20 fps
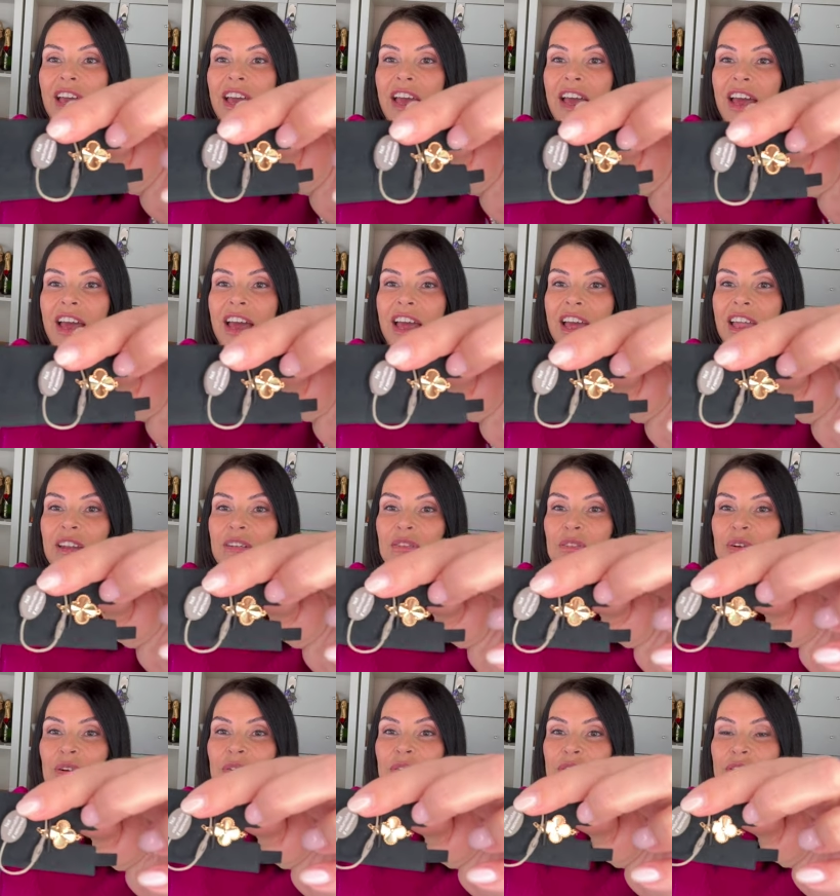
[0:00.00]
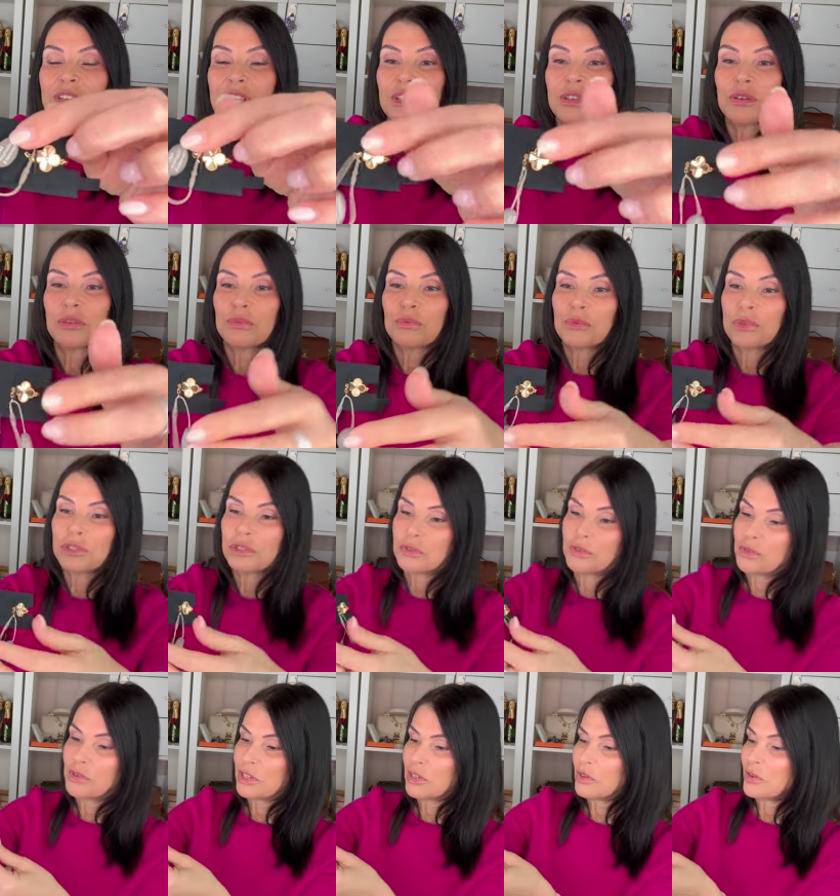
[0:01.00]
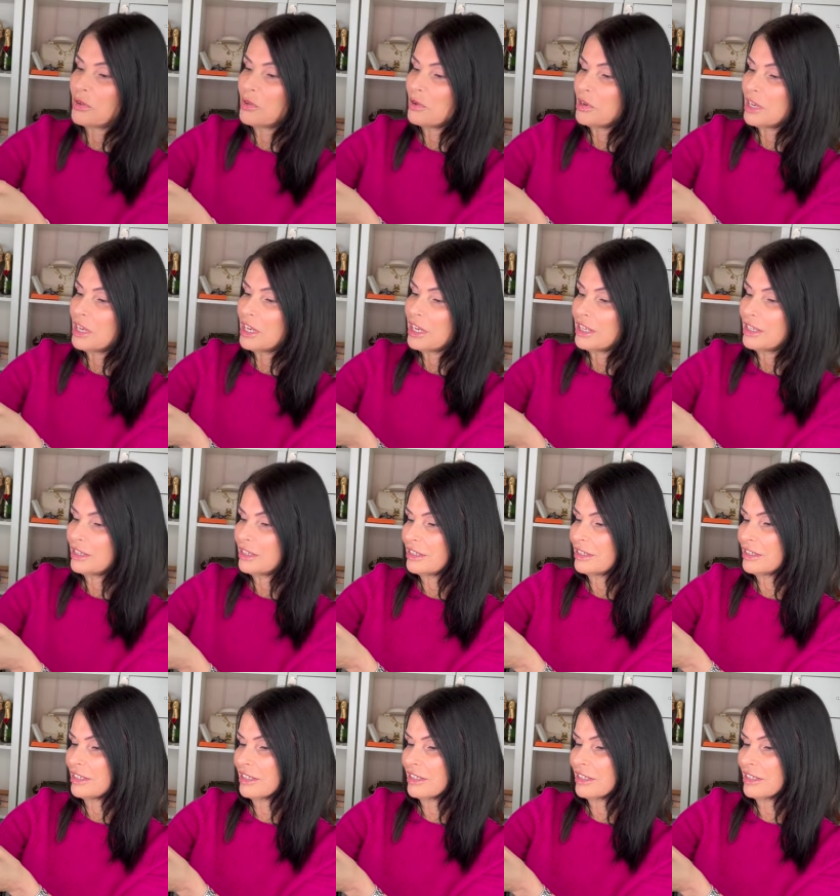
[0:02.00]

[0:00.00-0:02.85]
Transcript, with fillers: and of course I don't want to return it